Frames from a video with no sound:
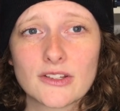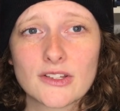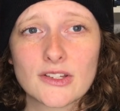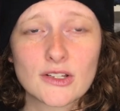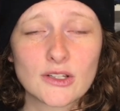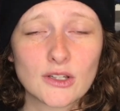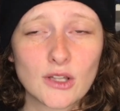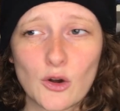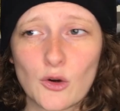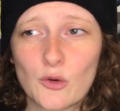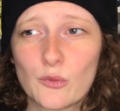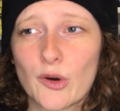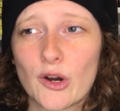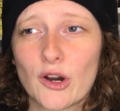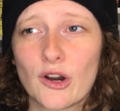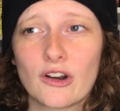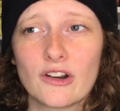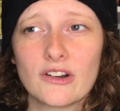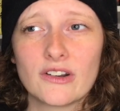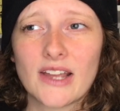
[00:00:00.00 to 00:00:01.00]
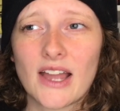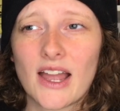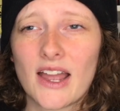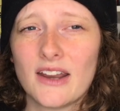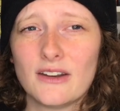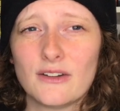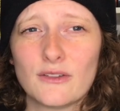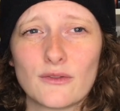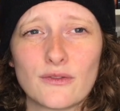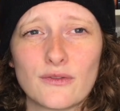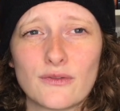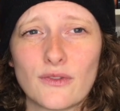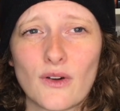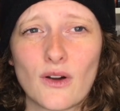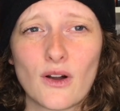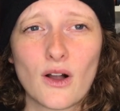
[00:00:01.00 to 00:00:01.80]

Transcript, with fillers: slow burn, kind of